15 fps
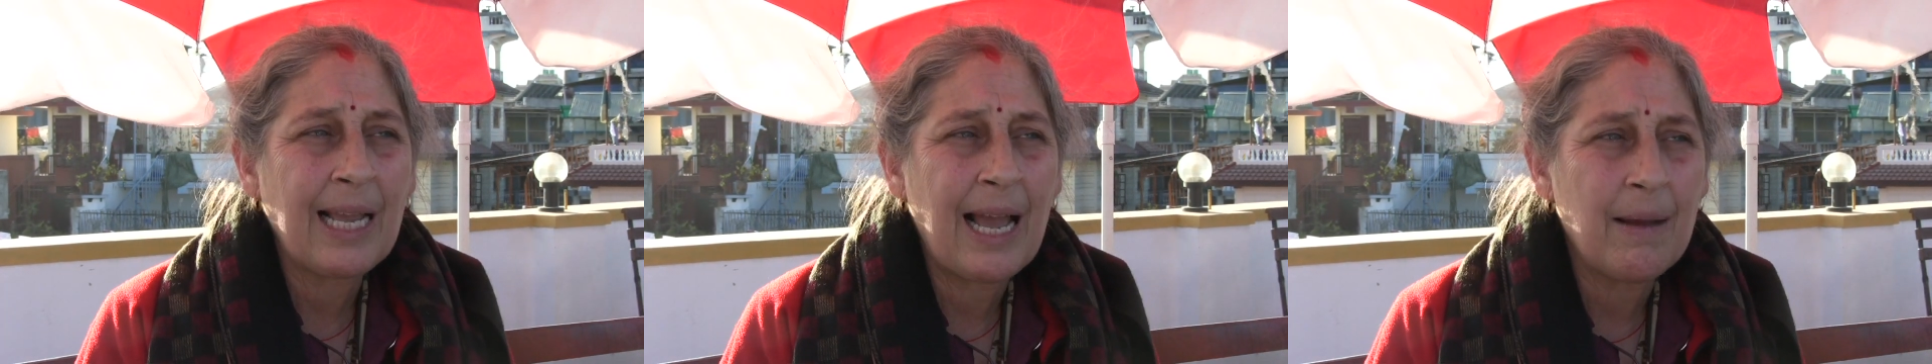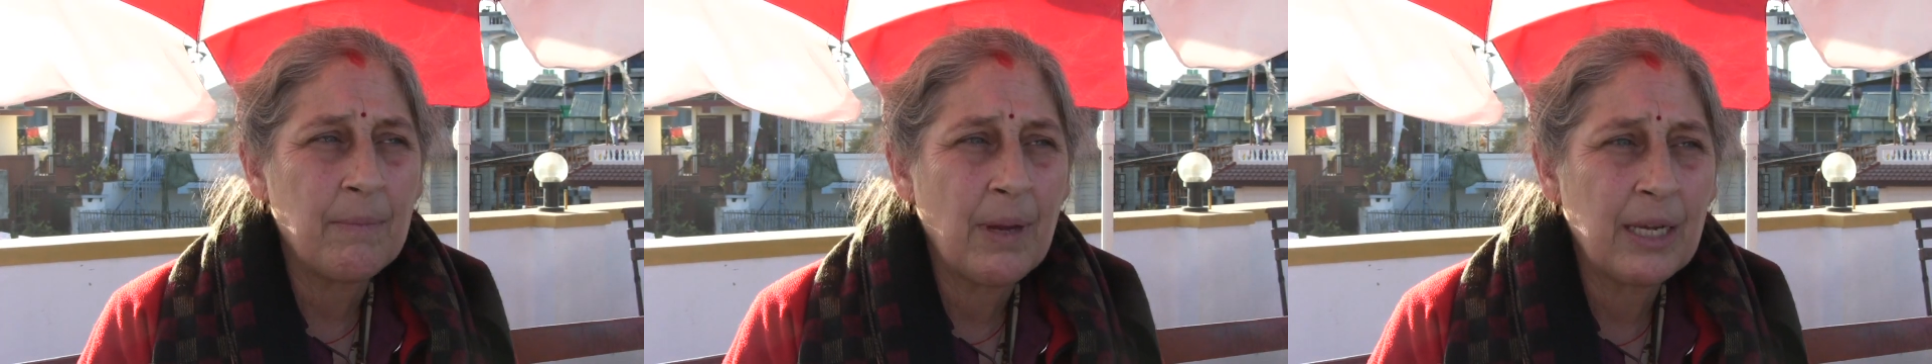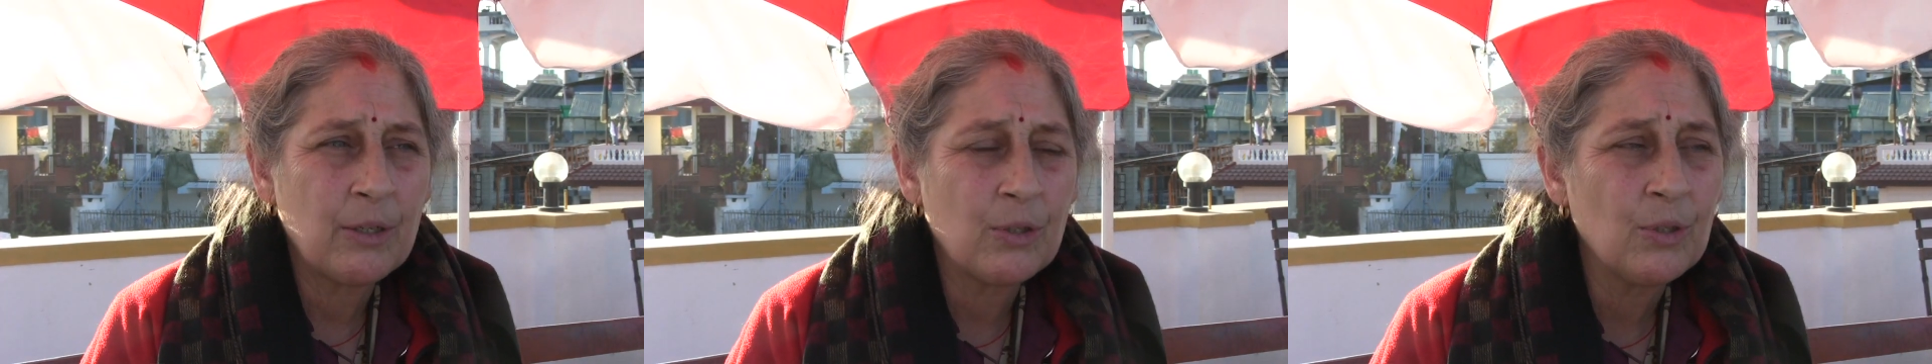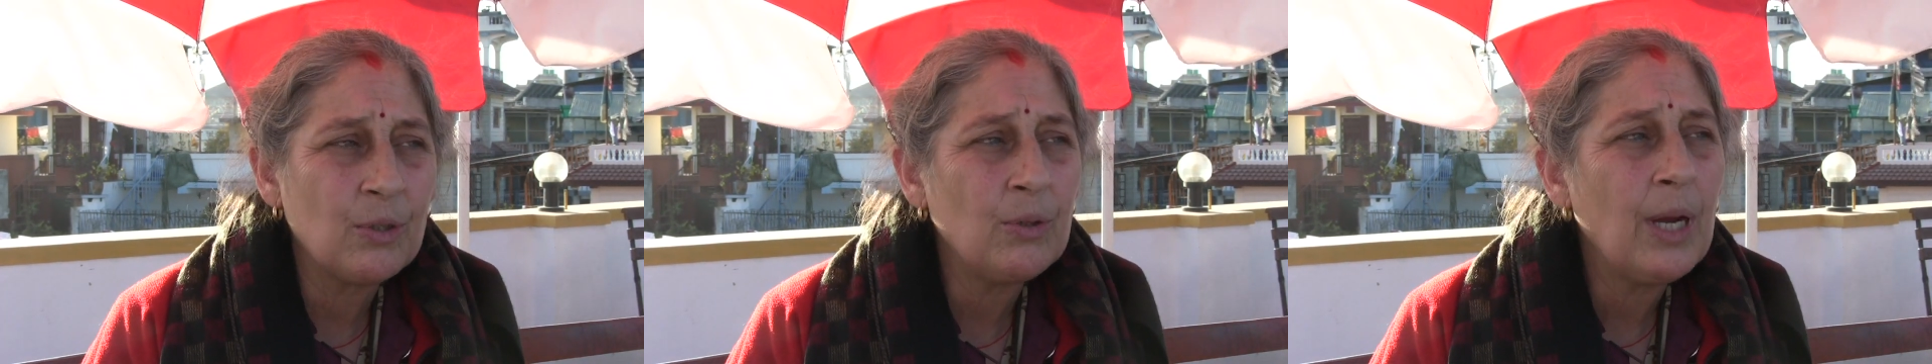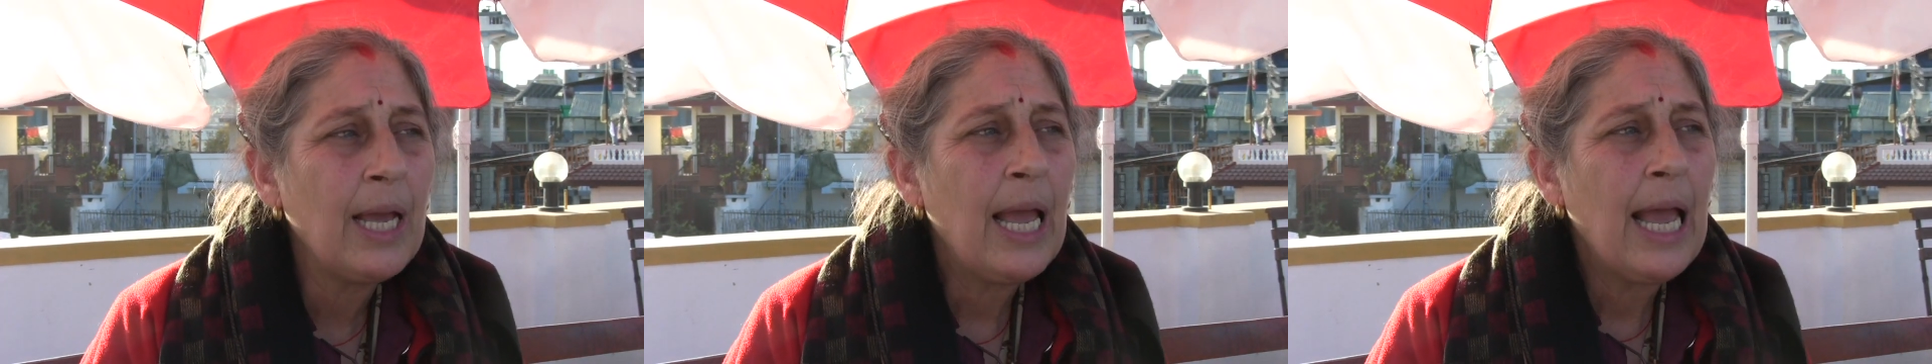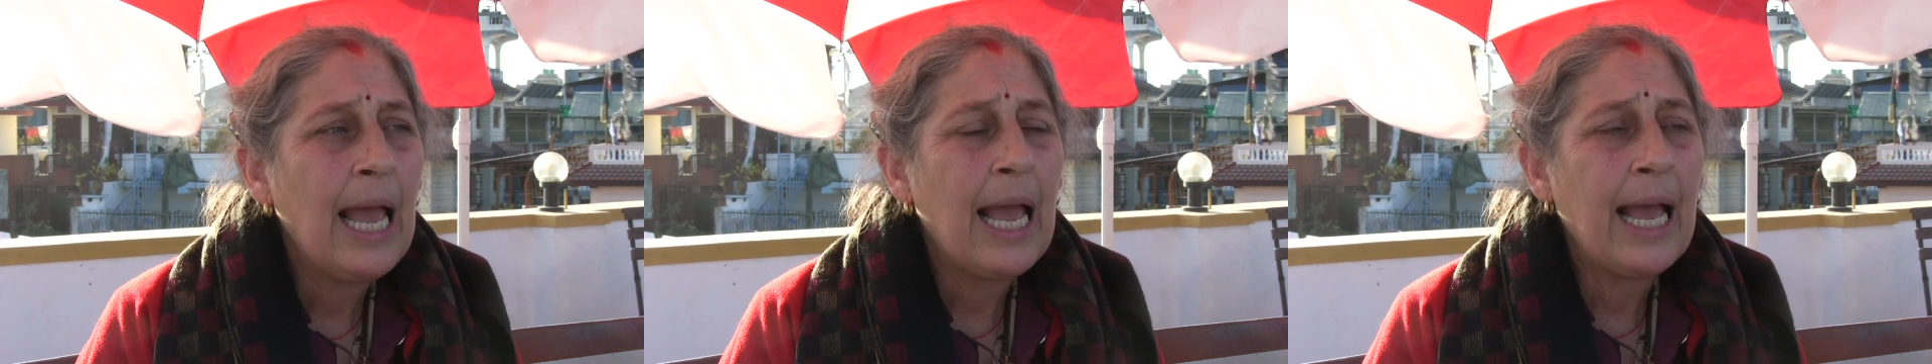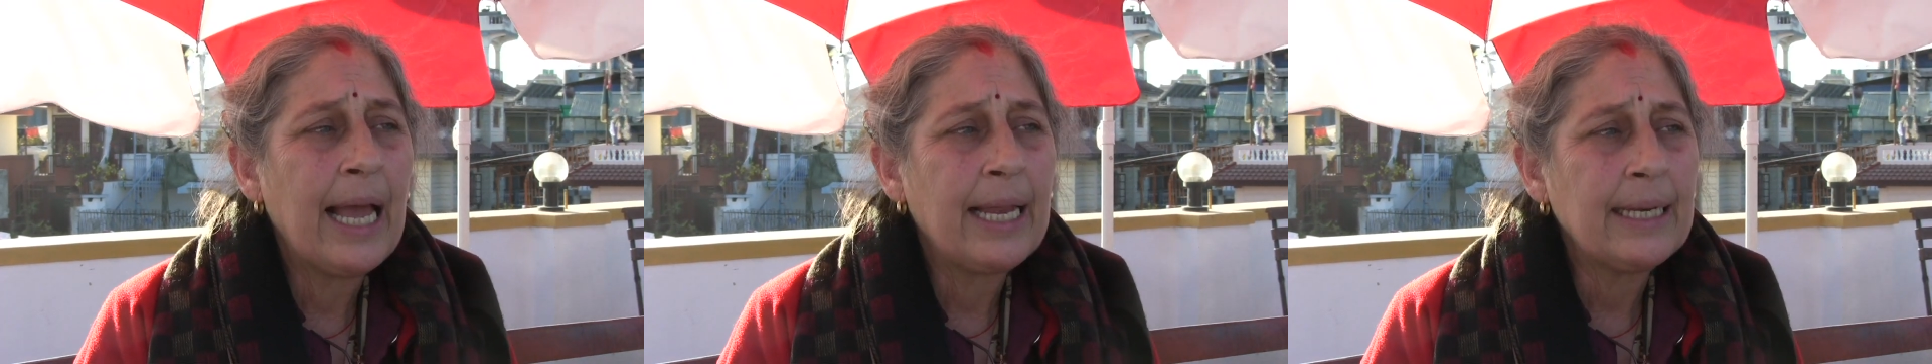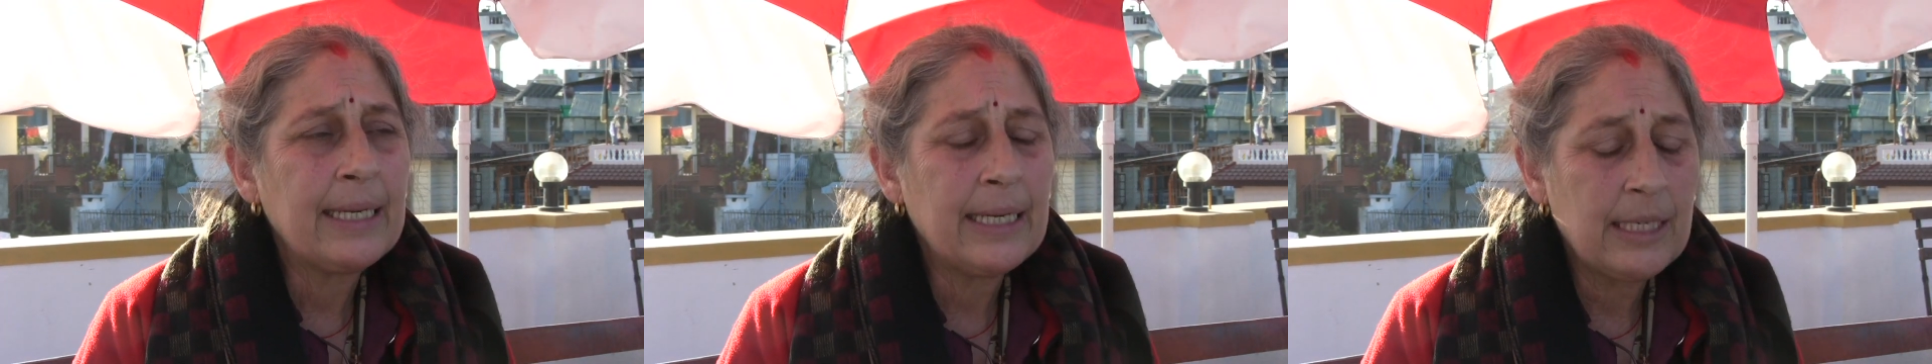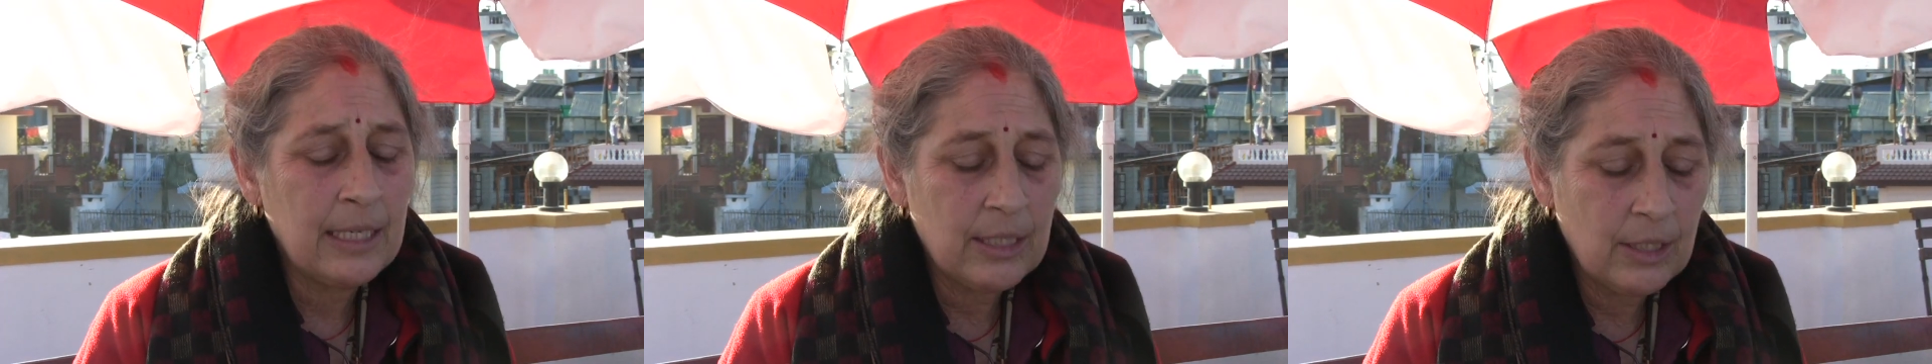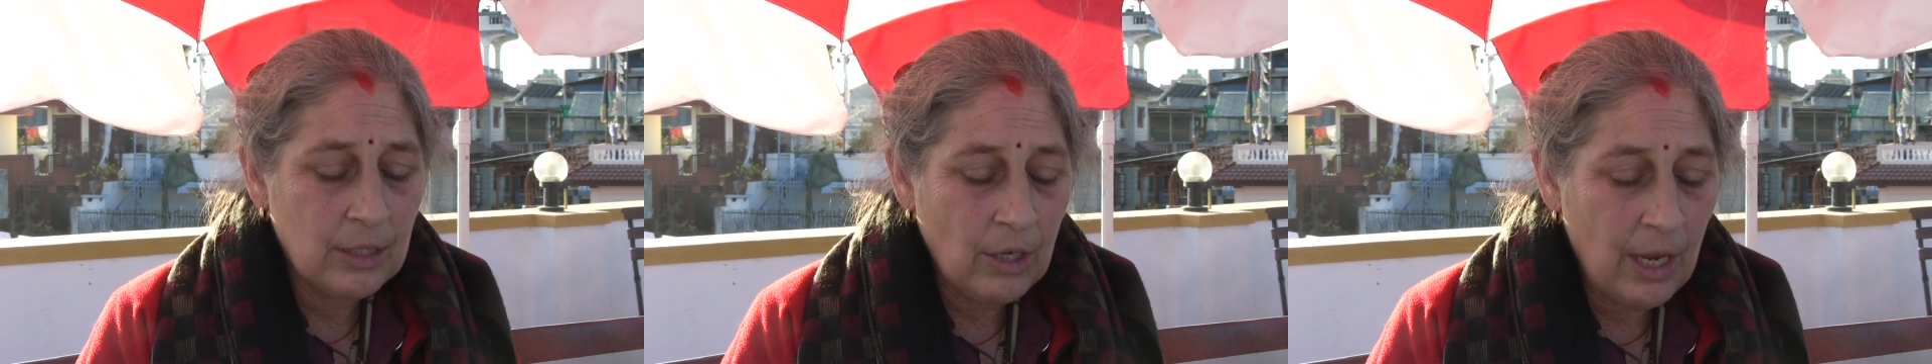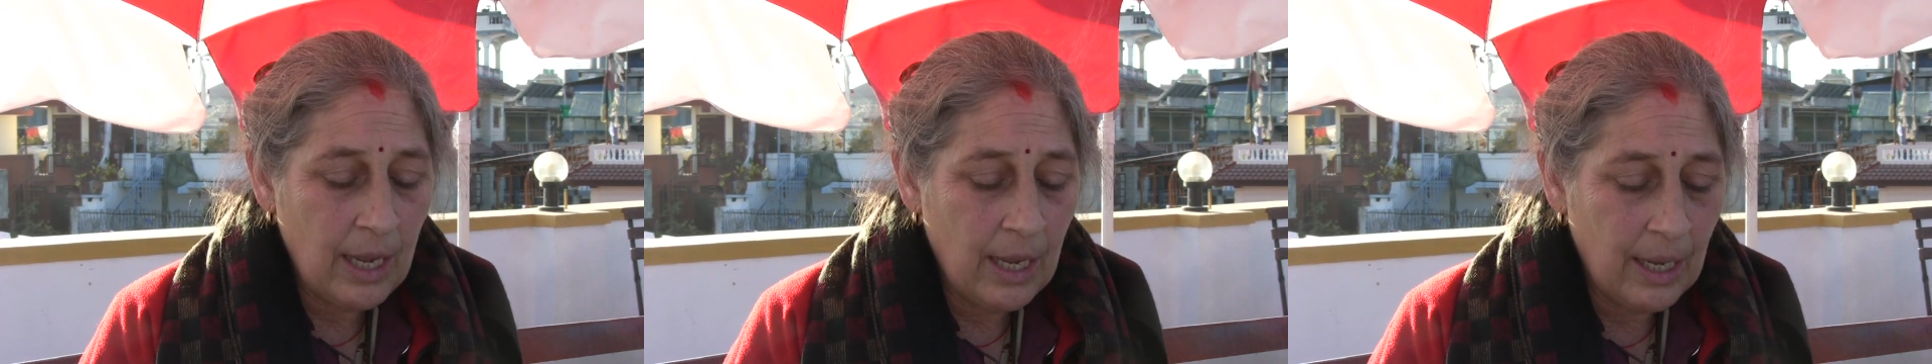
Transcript: Kathmandu, and it is